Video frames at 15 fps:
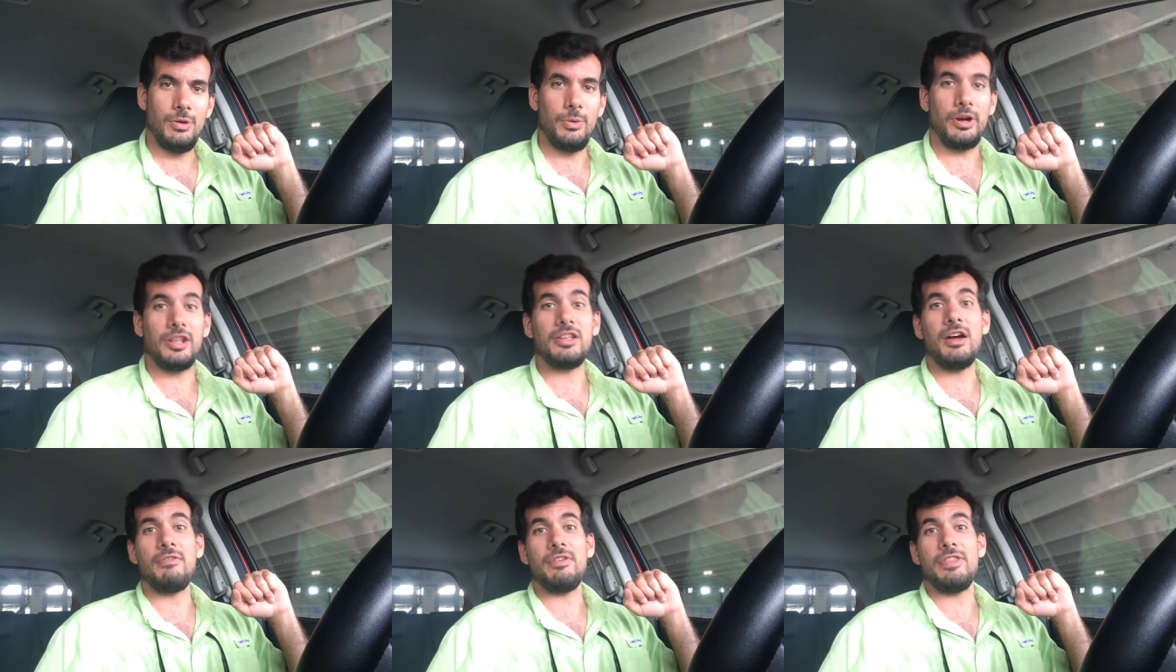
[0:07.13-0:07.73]
We're
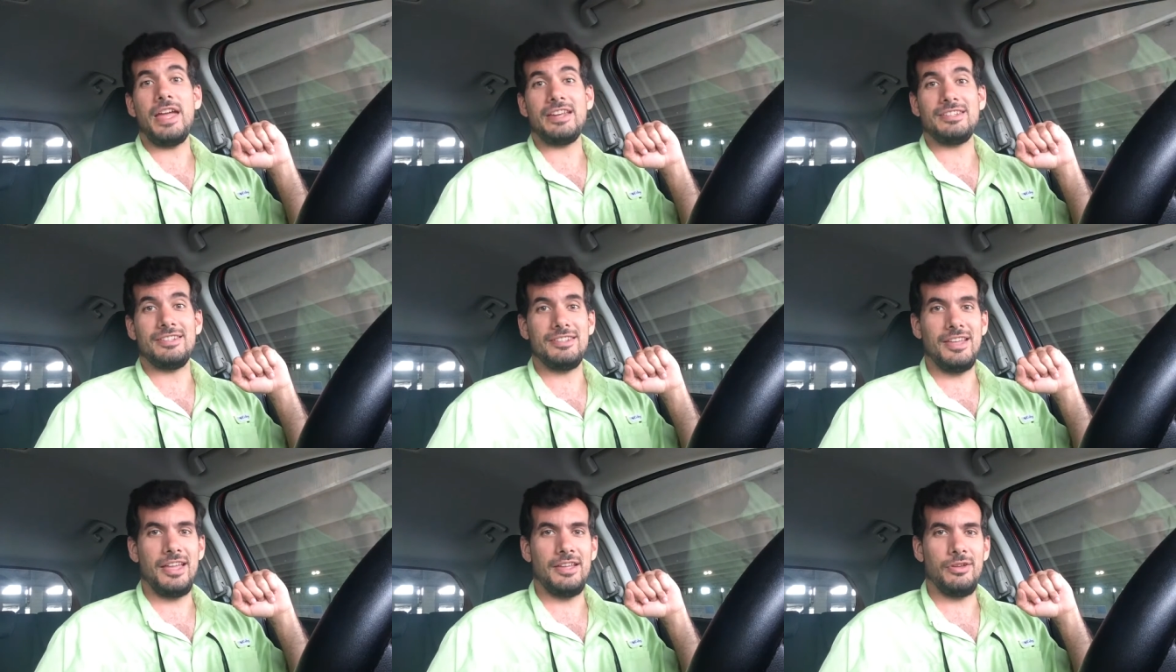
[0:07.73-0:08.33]
going to cover that
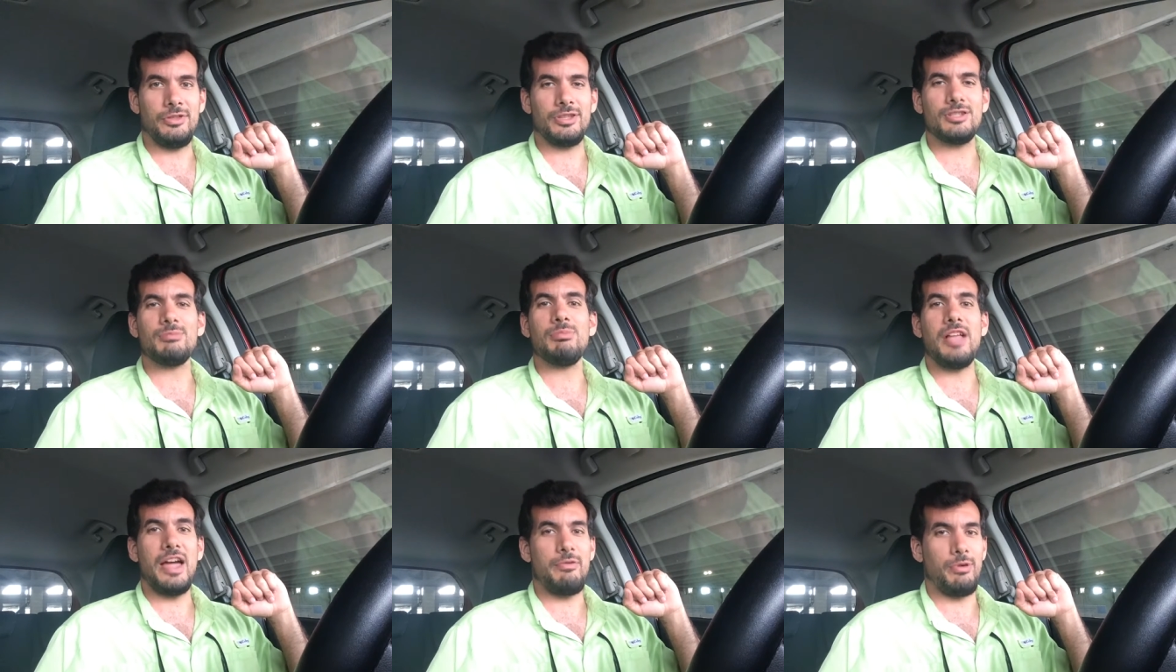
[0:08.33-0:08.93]
today on the
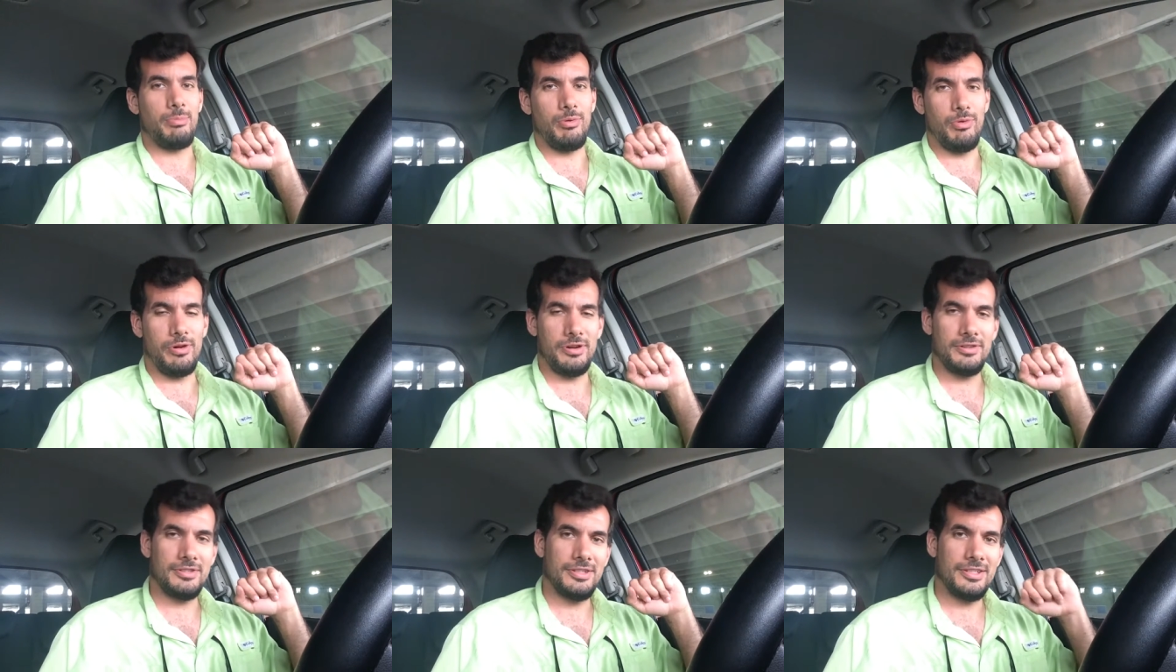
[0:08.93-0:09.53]
Splat Report.